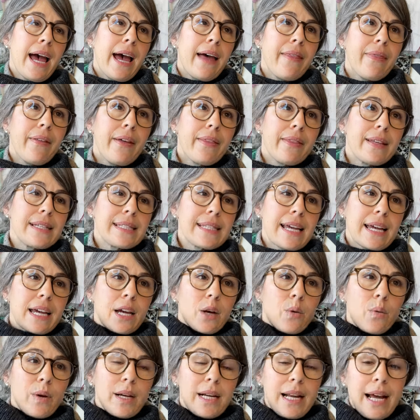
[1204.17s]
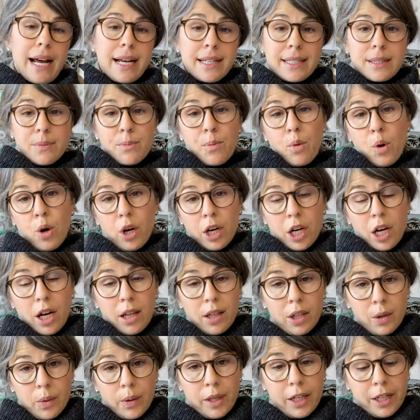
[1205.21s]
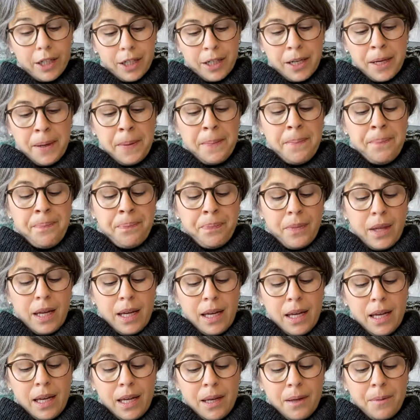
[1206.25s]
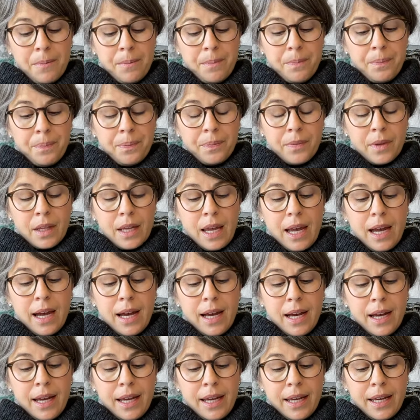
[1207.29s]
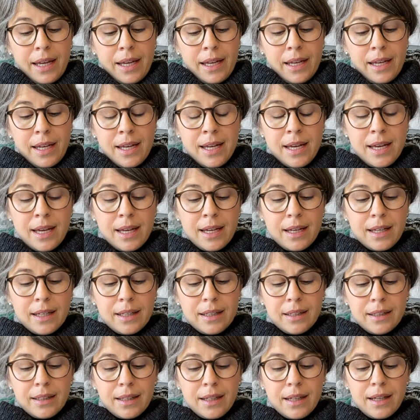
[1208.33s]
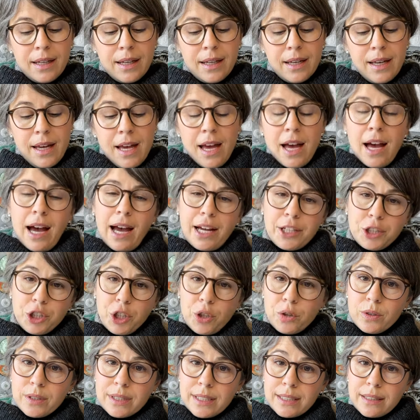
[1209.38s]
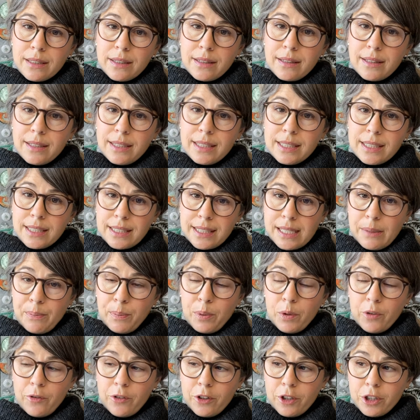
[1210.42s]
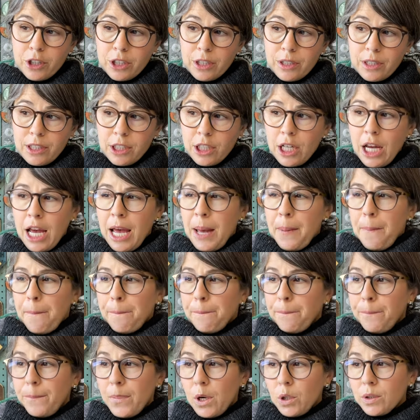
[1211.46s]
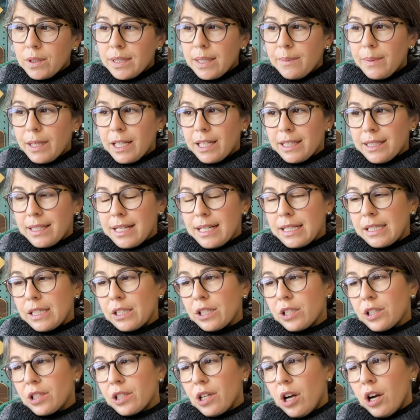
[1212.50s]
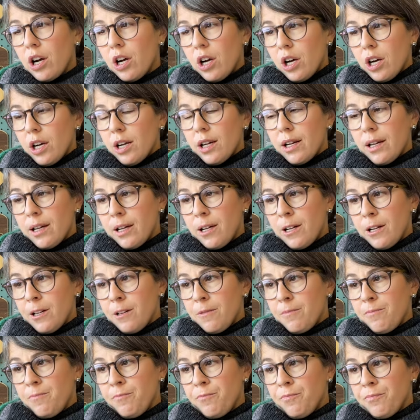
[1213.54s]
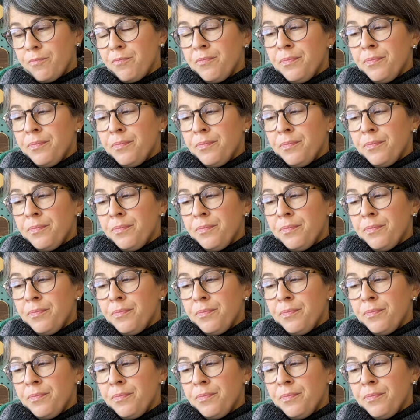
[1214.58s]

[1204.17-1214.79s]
And then the second one has more color work. Um, I, I chose the, this simple version mostly because I saw, um,